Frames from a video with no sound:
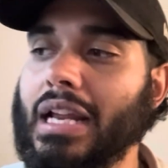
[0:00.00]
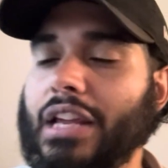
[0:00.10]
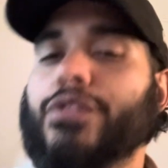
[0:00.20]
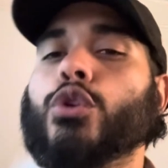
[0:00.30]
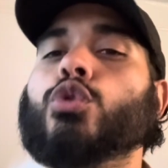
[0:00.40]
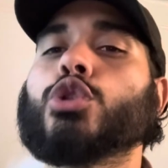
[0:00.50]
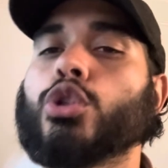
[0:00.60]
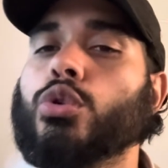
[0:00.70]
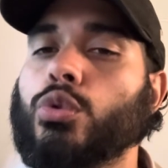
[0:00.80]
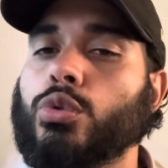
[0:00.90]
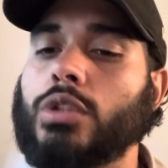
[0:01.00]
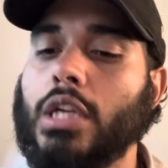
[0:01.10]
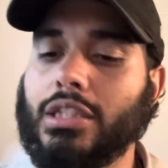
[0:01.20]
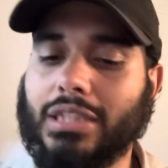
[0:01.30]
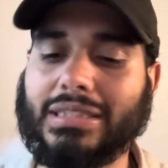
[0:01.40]
if you choose
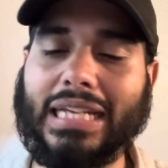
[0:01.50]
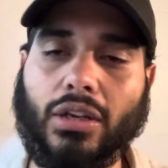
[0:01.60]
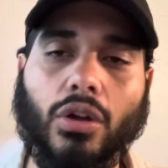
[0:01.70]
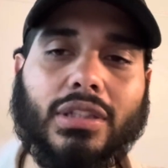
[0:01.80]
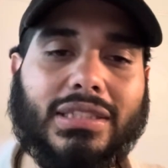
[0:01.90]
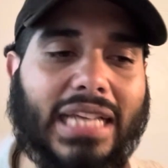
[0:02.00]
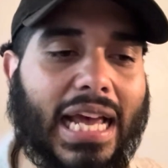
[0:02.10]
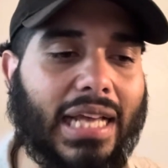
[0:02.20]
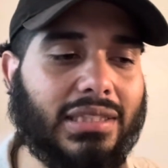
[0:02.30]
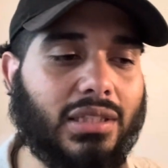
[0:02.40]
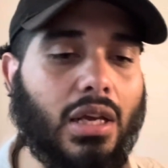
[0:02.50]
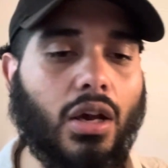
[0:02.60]
to take on the task